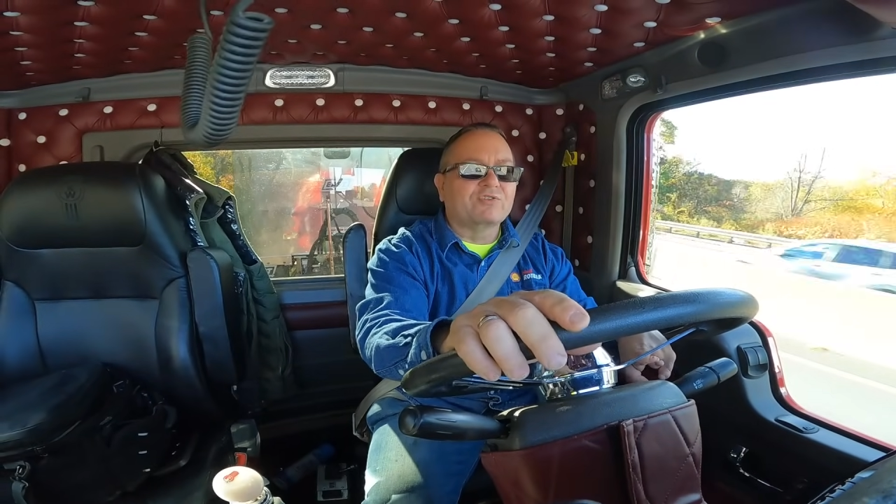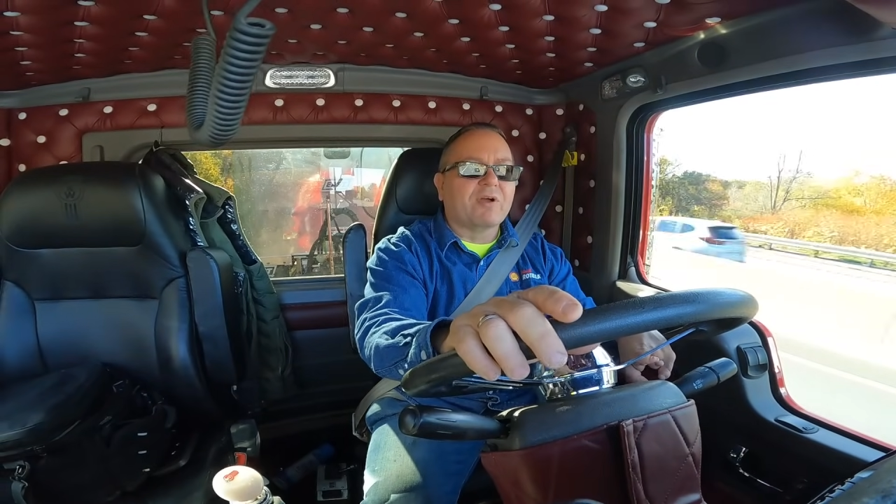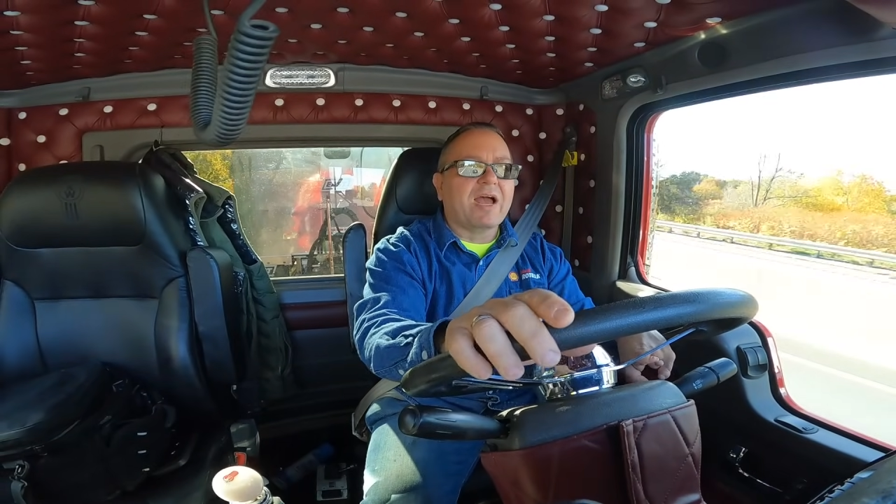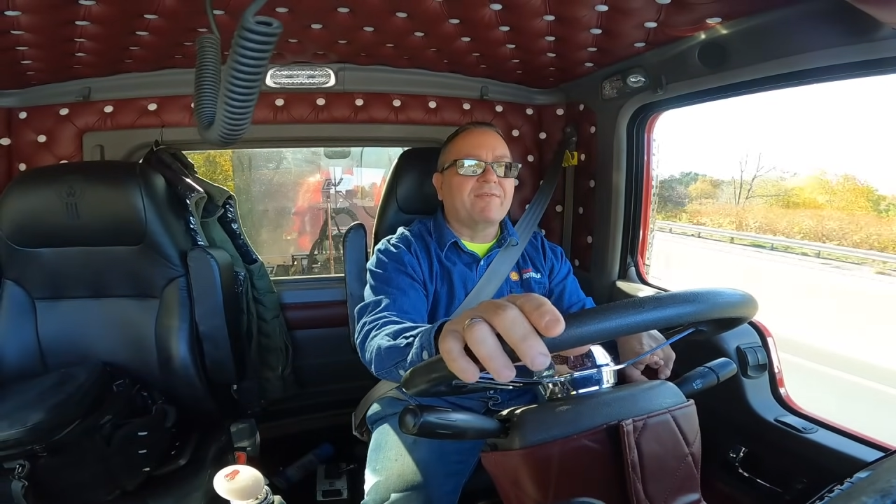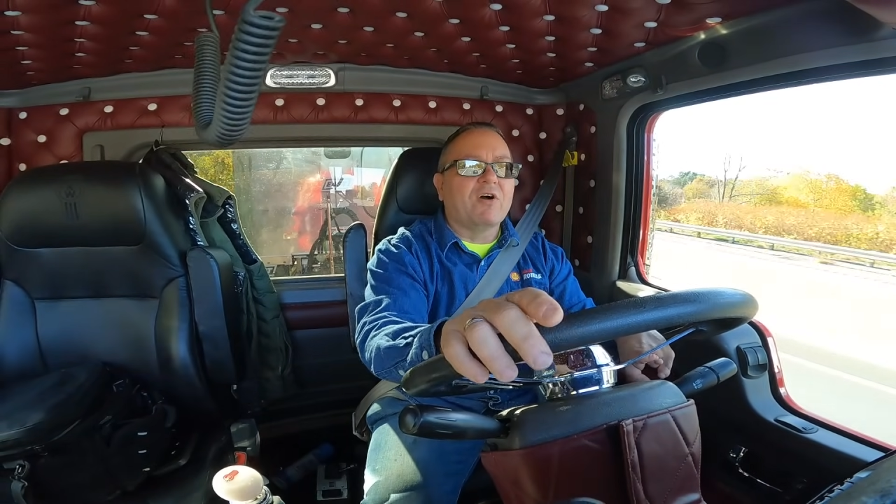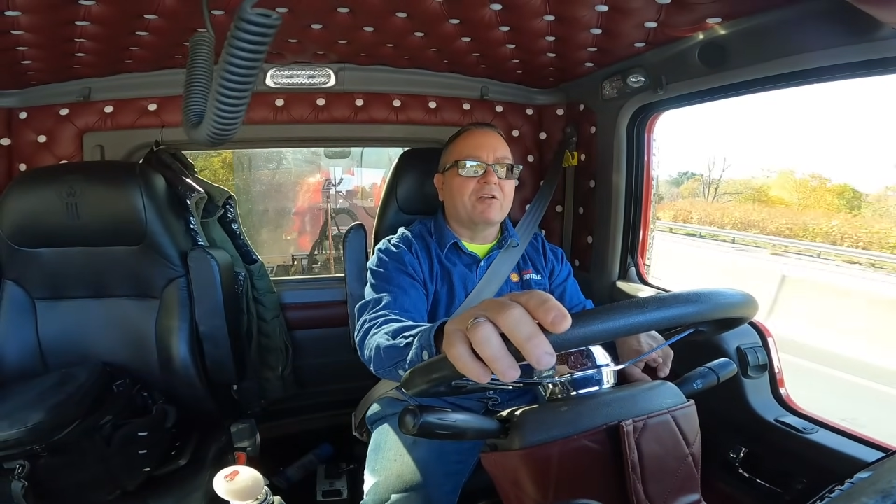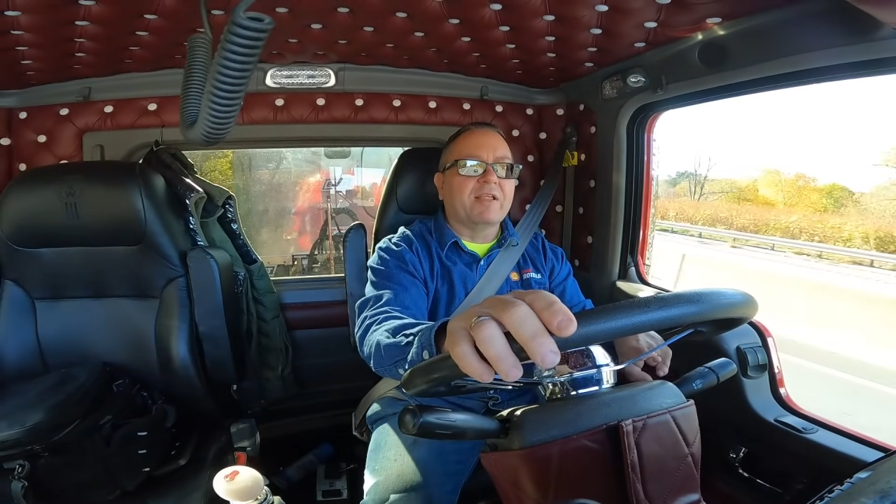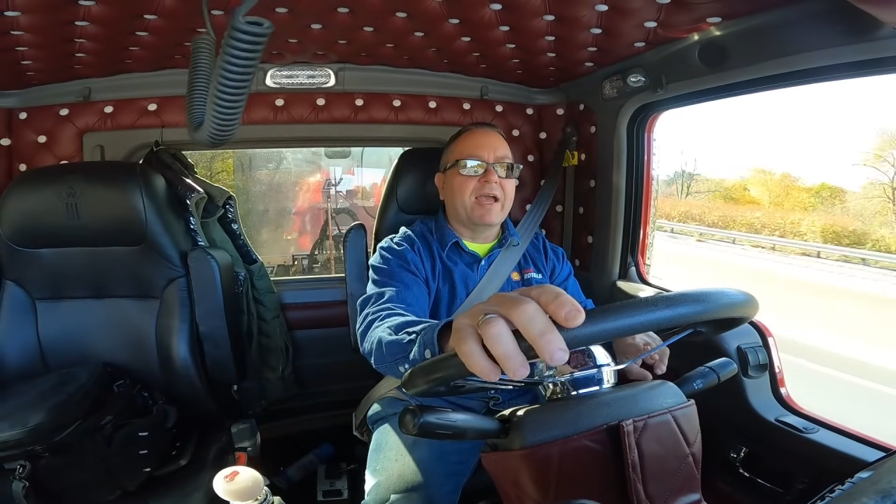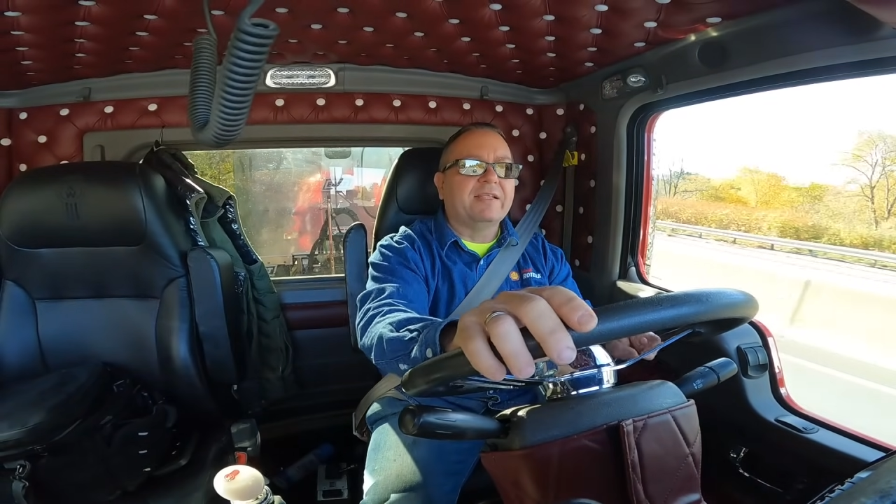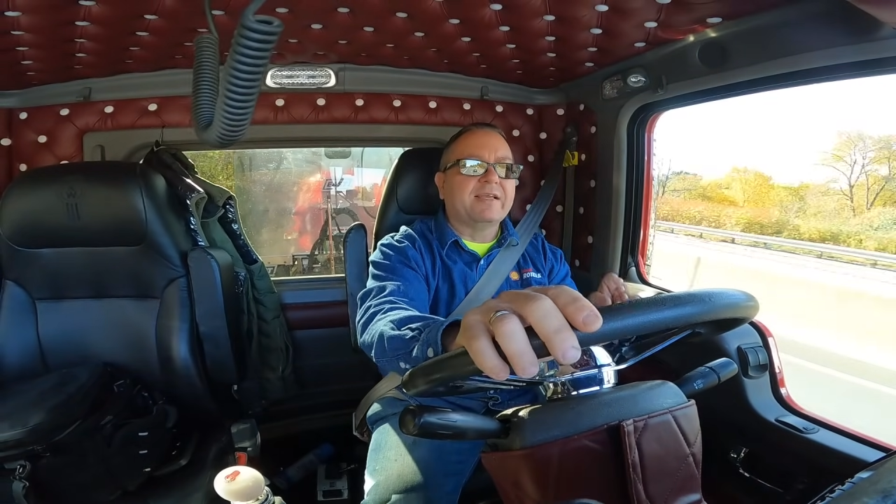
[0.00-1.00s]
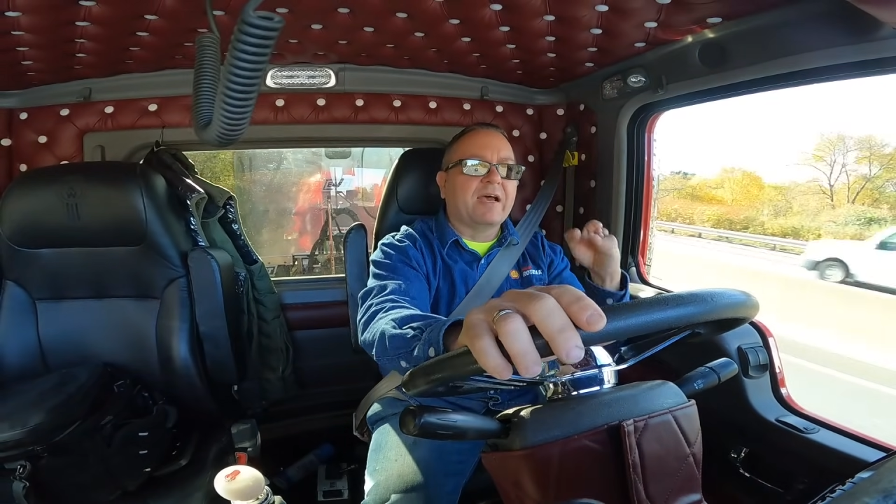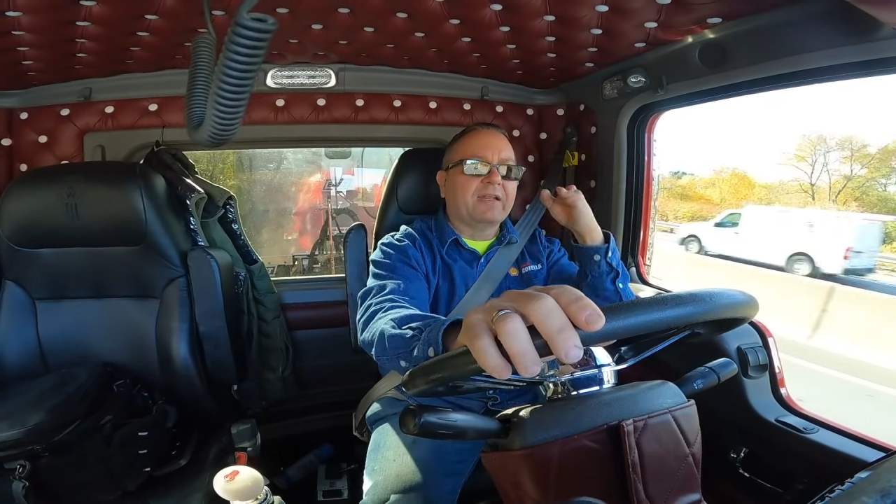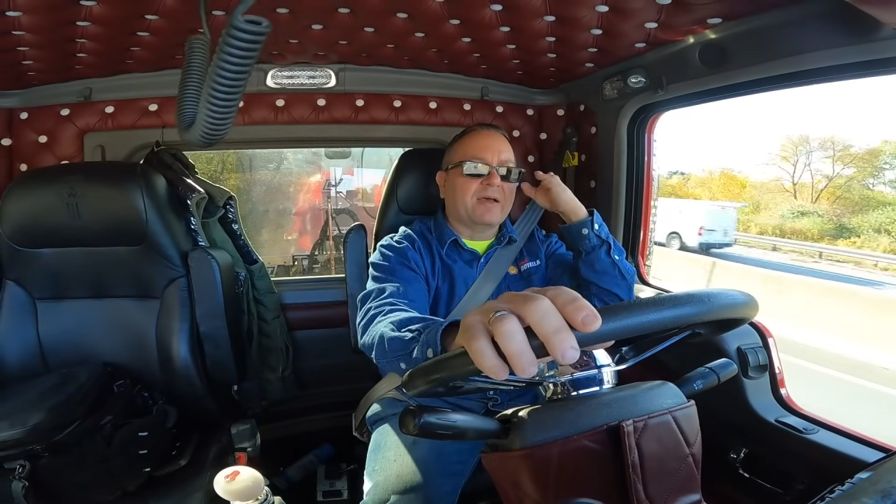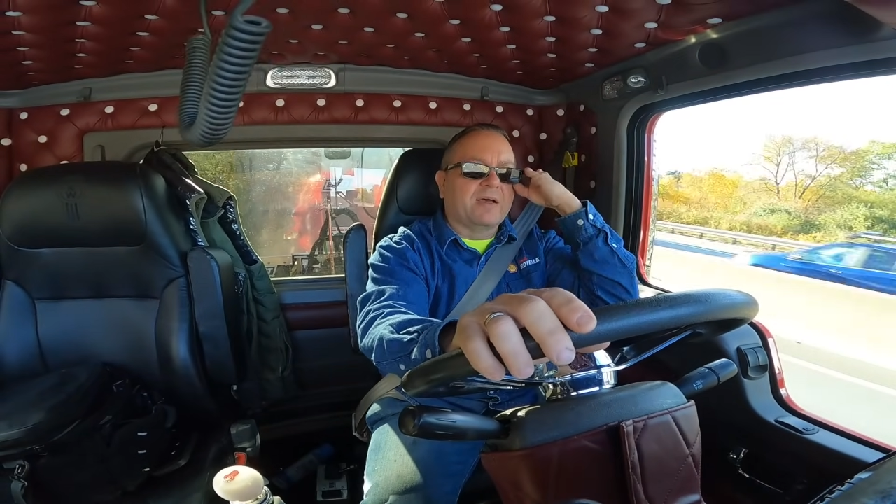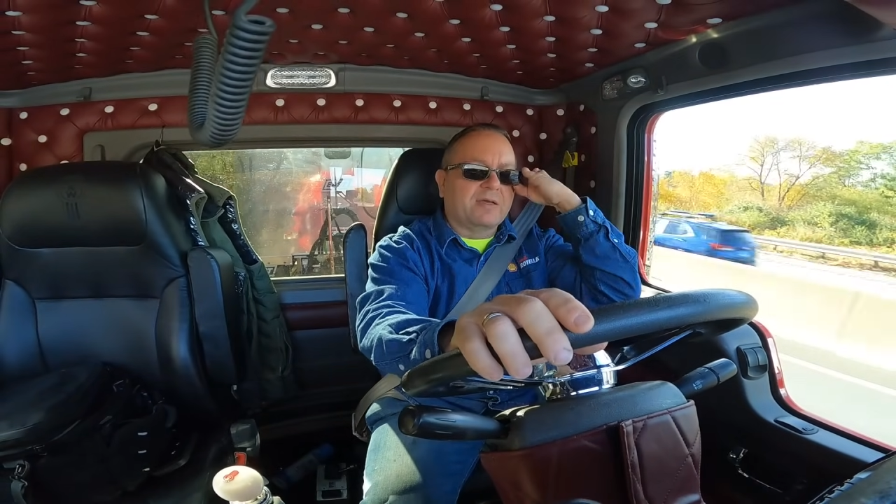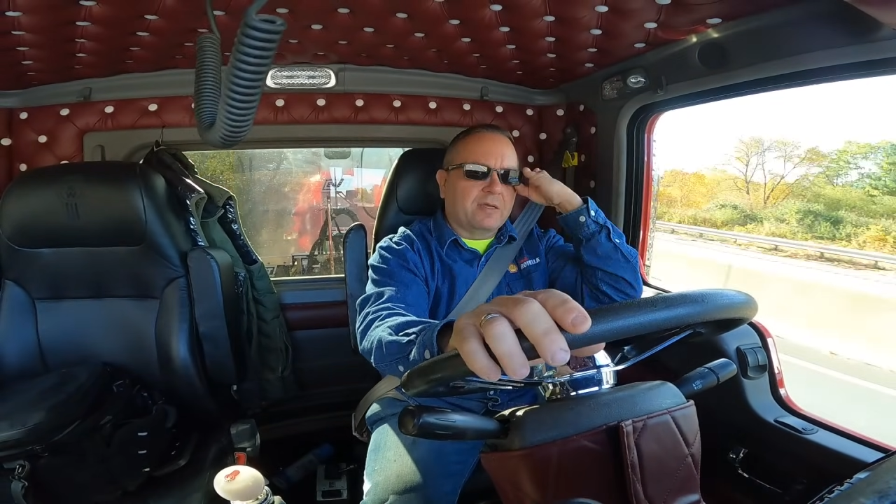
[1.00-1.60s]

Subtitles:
drive all night down to